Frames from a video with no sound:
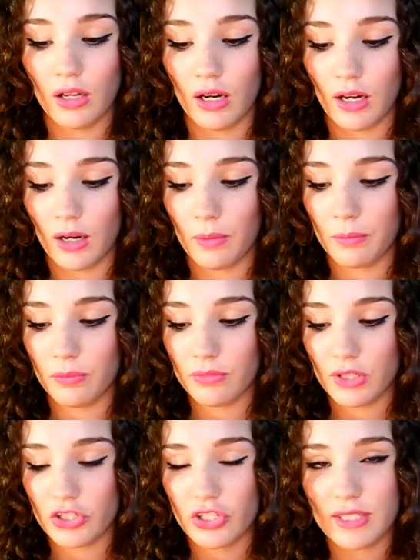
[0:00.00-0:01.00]
um,
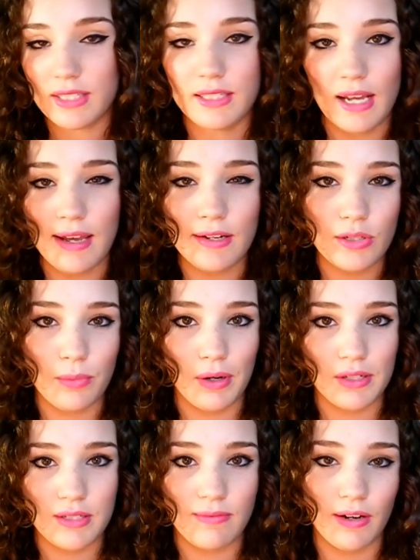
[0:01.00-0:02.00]
it should stay to
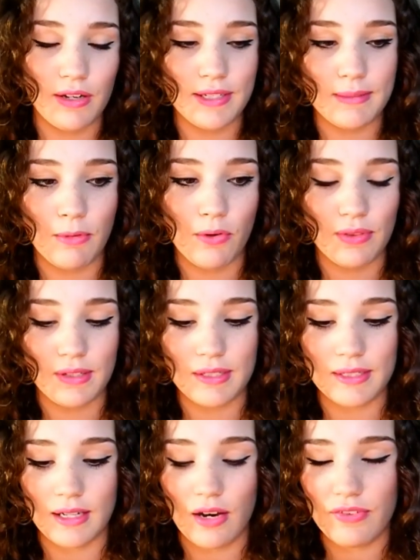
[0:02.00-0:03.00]
where it's very smooth and
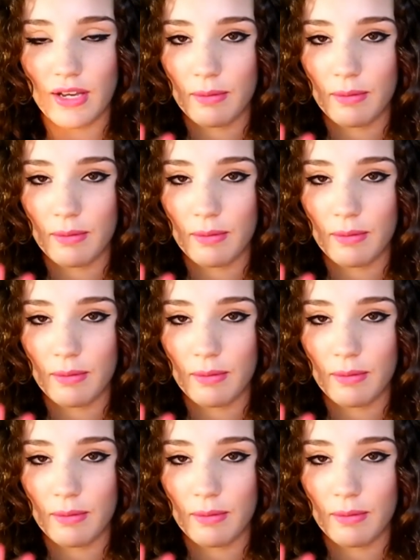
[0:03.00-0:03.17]
stuff.